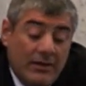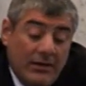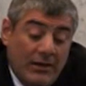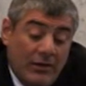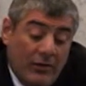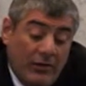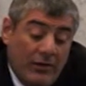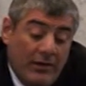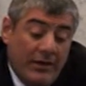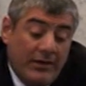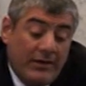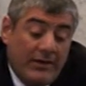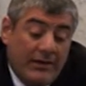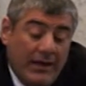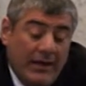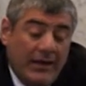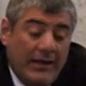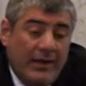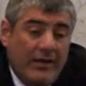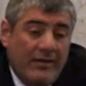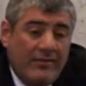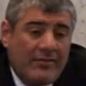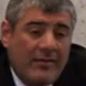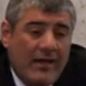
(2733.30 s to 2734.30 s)
The only
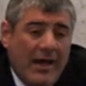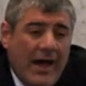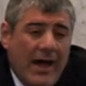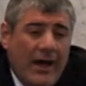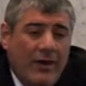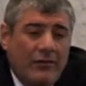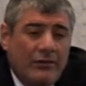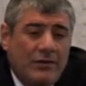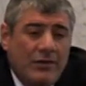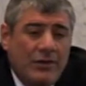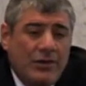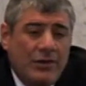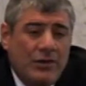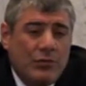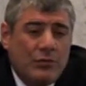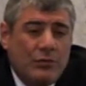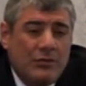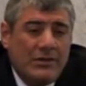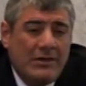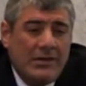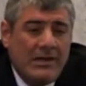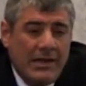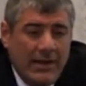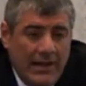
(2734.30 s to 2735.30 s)
thing is, how do you
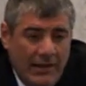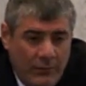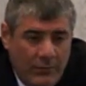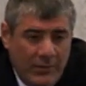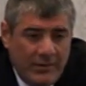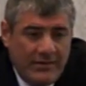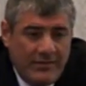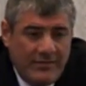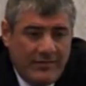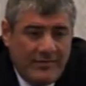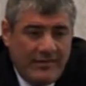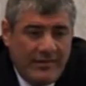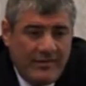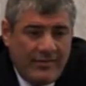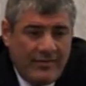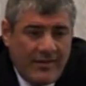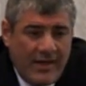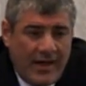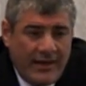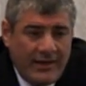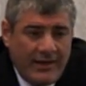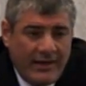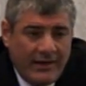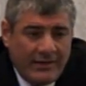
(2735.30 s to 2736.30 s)
deal with this
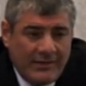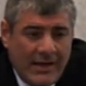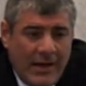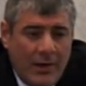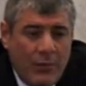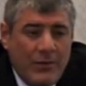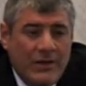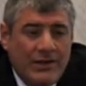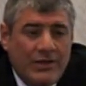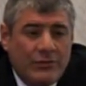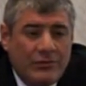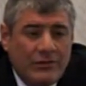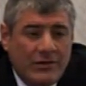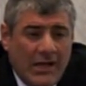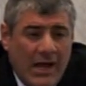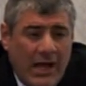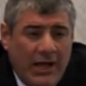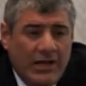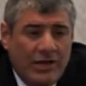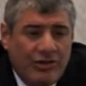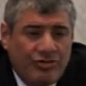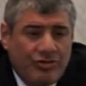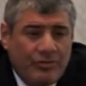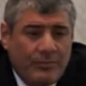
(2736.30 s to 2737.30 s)
desire now when you're
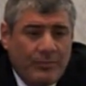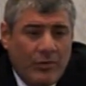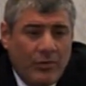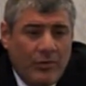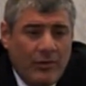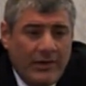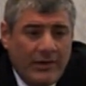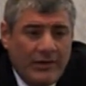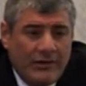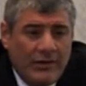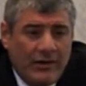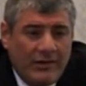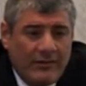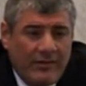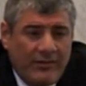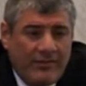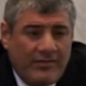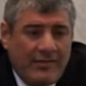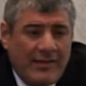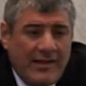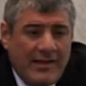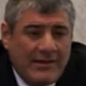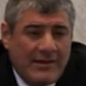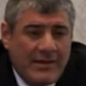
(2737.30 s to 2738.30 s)
knowledgeable and you
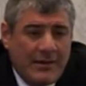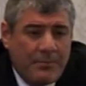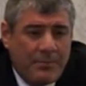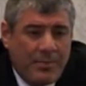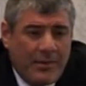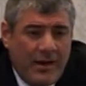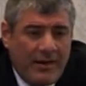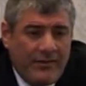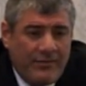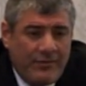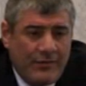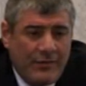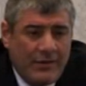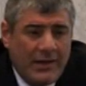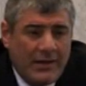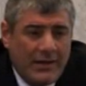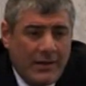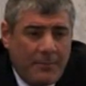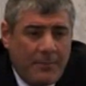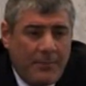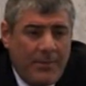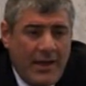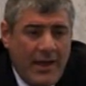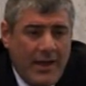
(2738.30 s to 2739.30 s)
understand the price you're going
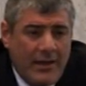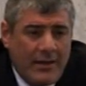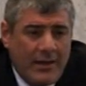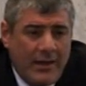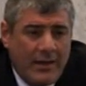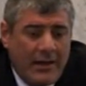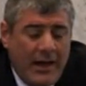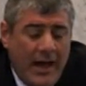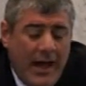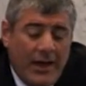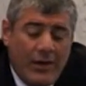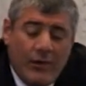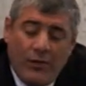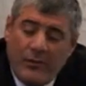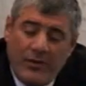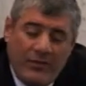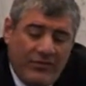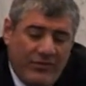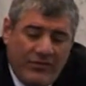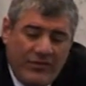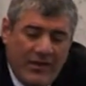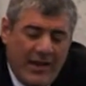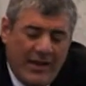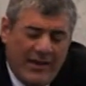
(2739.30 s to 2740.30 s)
to pay? I
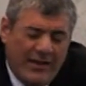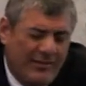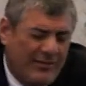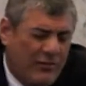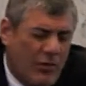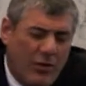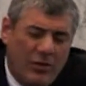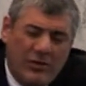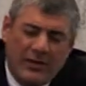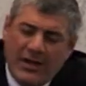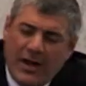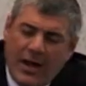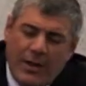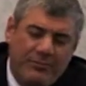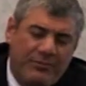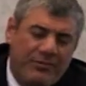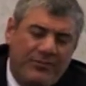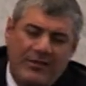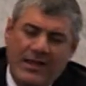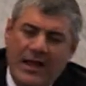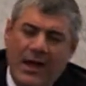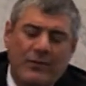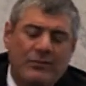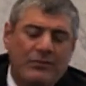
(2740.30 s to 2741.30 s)
always say it all
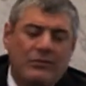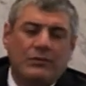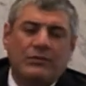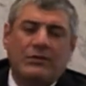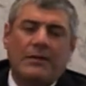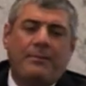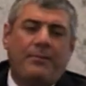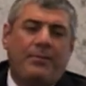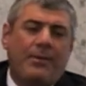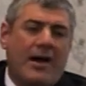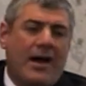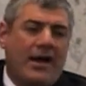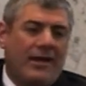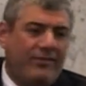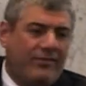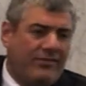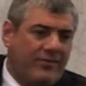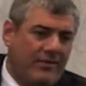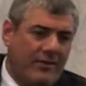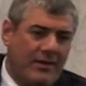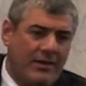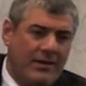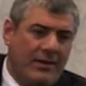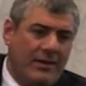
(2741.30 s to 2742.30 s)
comes down to the
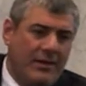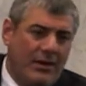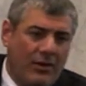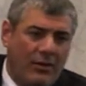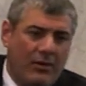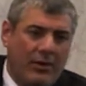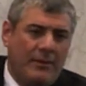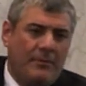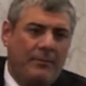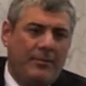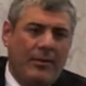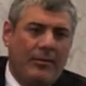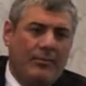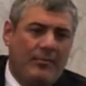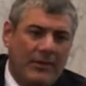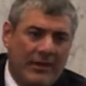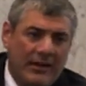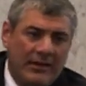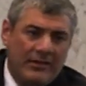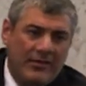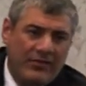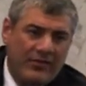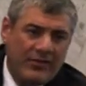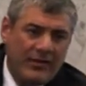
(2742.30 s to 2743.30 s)
price. When people
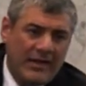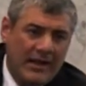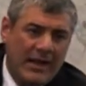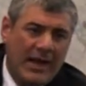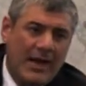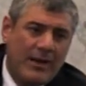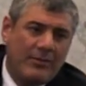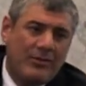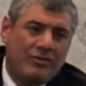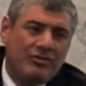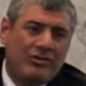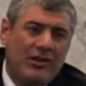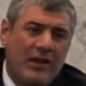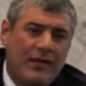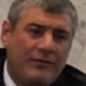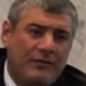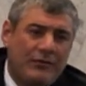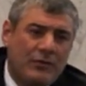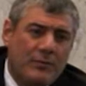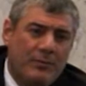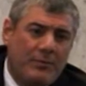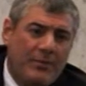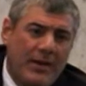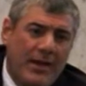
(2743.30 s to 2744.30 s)
understand how much they
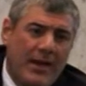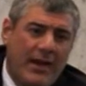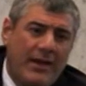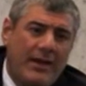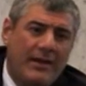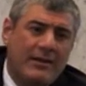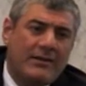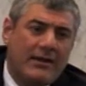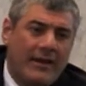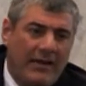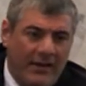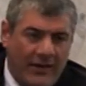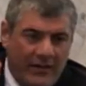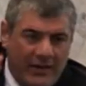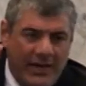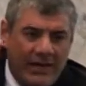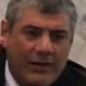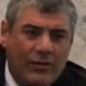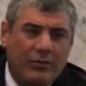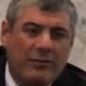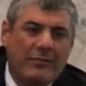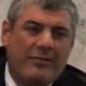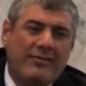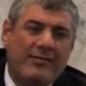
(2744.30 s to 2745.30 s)
have to pay, they
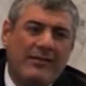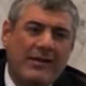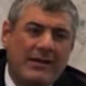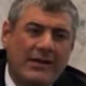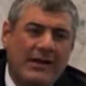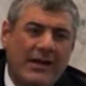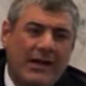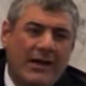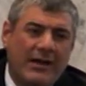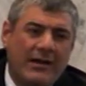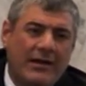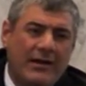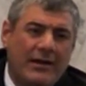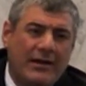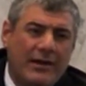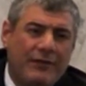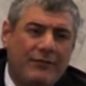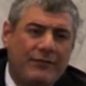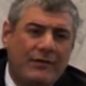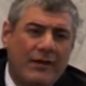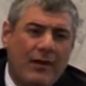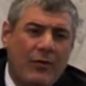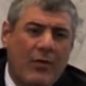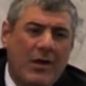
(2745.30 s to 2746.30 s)
reconsider
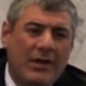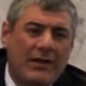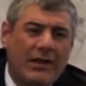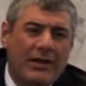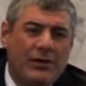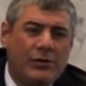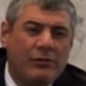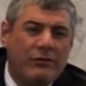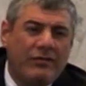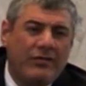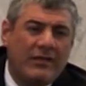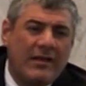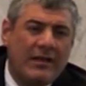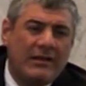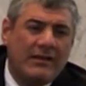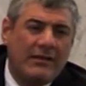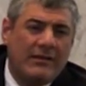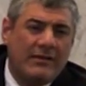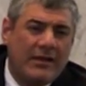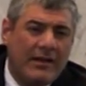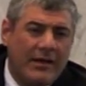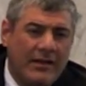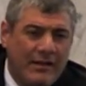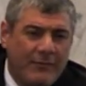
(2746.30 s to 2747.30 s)
if they want to use the,
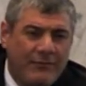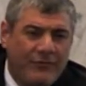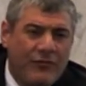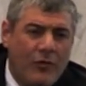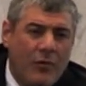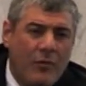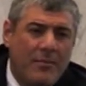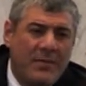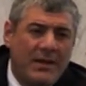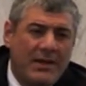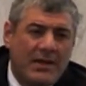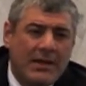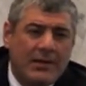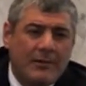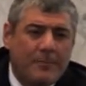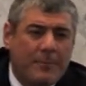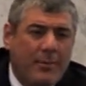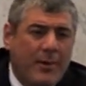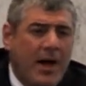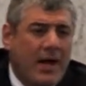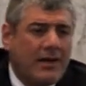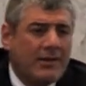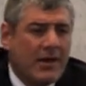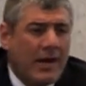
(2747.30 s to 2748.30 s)
the forbidden
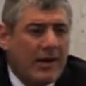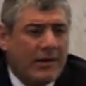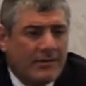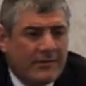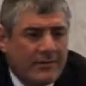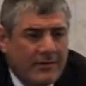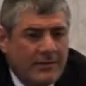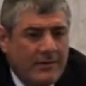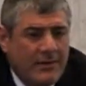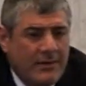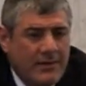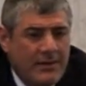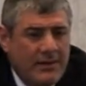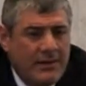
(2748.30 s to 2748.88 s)
product.